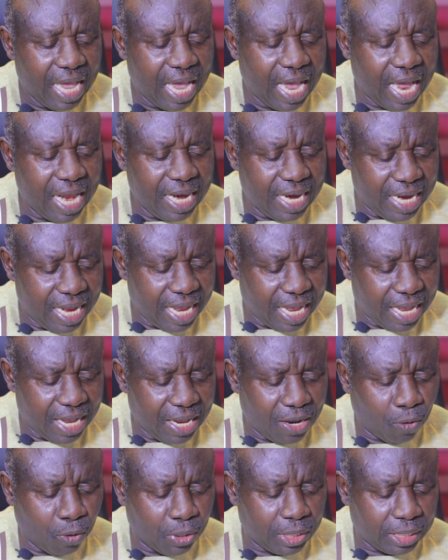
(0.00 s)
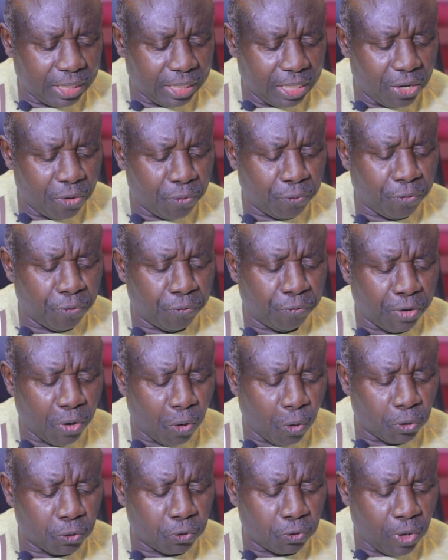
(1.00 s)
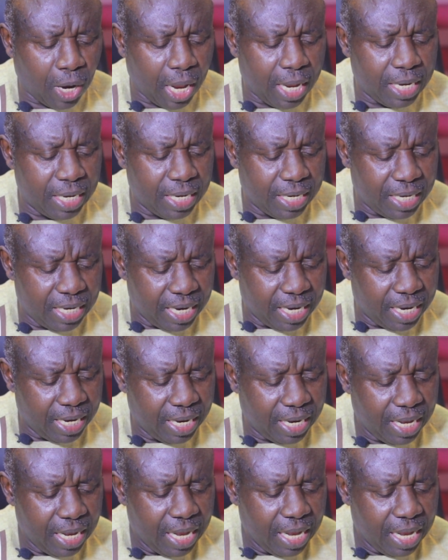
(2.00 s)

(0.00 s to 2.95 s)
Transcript: any or say, Shusha or so, and